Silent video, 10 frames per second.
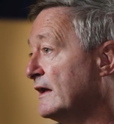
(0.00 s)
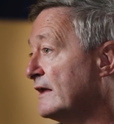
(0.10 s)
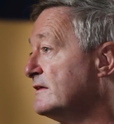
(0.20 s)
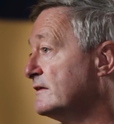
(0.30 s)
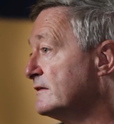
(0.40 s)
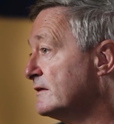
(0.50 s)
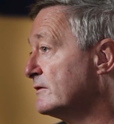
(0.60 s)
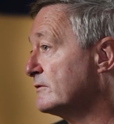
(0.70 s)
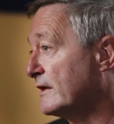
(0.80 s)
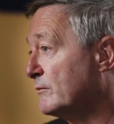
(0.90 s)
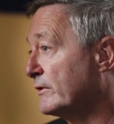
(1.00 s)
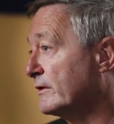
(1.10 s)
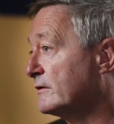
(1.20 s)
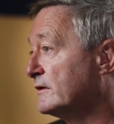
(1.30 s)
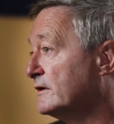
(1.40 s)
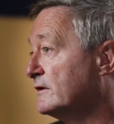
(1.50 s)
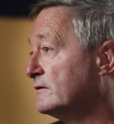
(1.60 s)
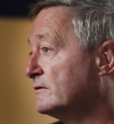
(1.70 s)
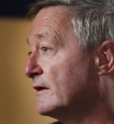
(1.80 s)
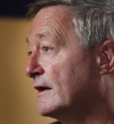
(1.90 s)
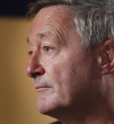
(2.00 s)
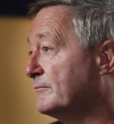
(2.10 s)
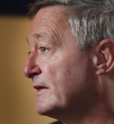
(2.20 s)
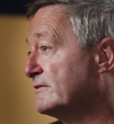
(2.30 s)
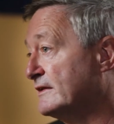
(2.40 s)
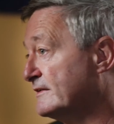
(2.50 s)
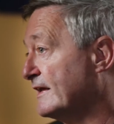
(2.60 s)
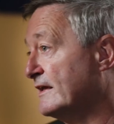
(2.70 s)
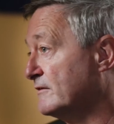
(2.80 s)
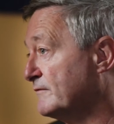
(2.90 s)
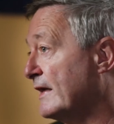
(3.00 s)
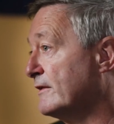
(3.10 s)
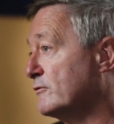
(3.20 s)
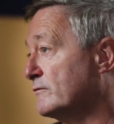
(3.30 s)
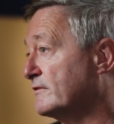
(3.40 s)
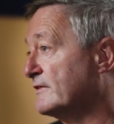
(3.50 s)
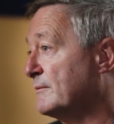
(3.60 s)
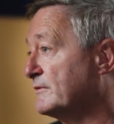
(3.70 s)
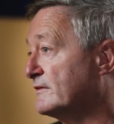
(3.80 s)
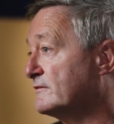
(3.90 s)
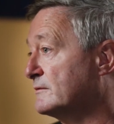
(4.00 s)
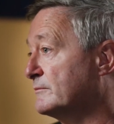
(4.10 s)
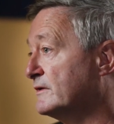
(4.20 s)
And yet here they were, basically taking advantage of the same system.